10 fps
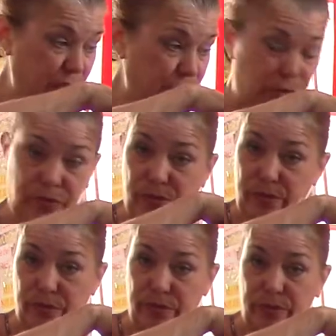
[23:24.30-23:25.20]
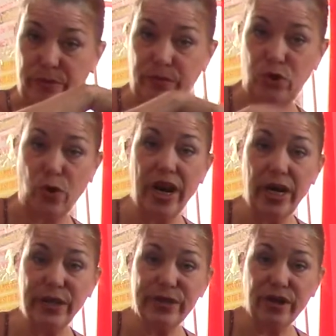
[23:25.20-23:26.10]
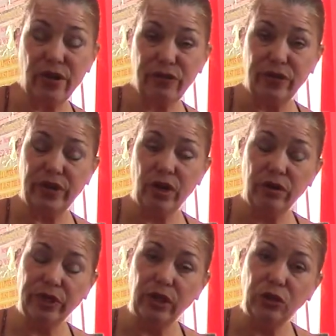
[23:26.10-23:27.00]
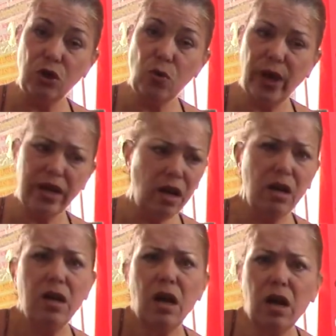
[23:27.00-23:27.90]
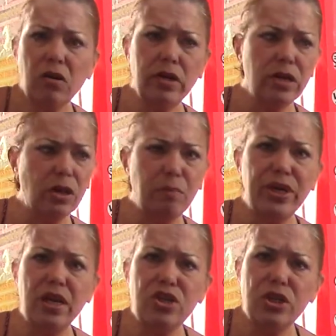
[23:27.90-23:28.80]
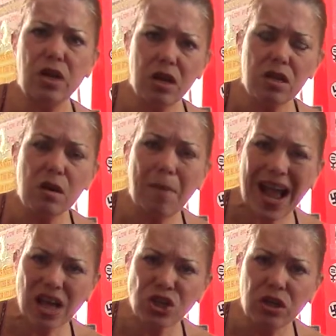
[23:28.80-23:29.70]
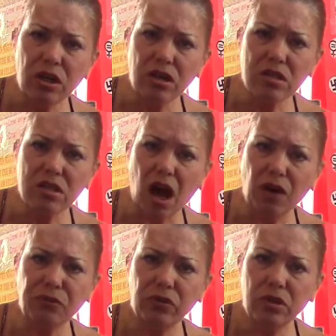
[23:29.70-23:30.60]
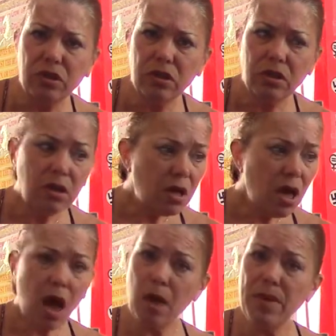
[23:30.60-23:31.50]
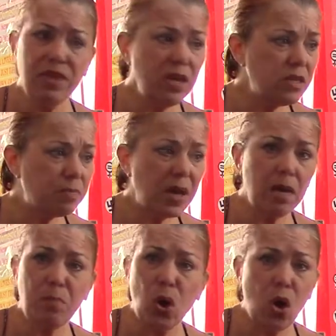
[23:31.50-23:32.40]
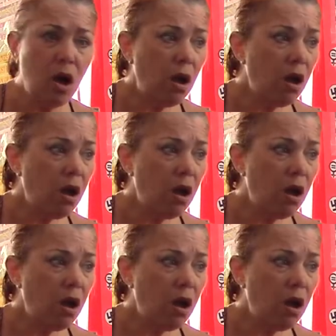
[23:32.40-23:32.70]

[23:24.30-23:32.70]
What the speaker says: of the training stuff that they're doing, not only in their PhD and their bachelor stuff. I mean, these people,